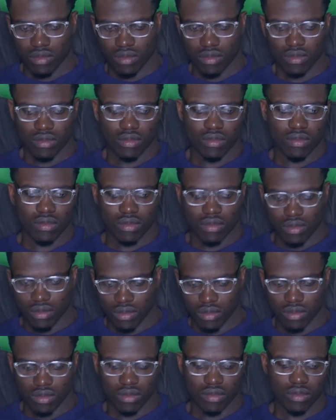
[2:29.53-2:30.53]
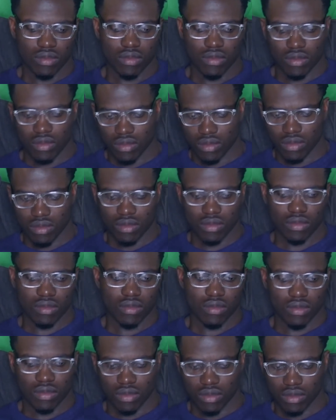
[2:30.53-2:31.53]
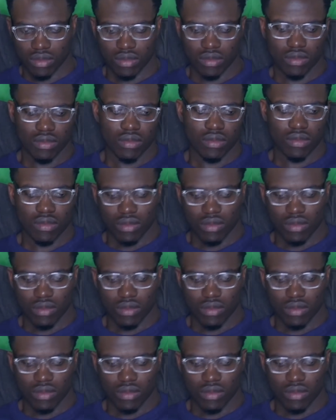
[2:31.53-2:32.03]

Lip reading: [no speech]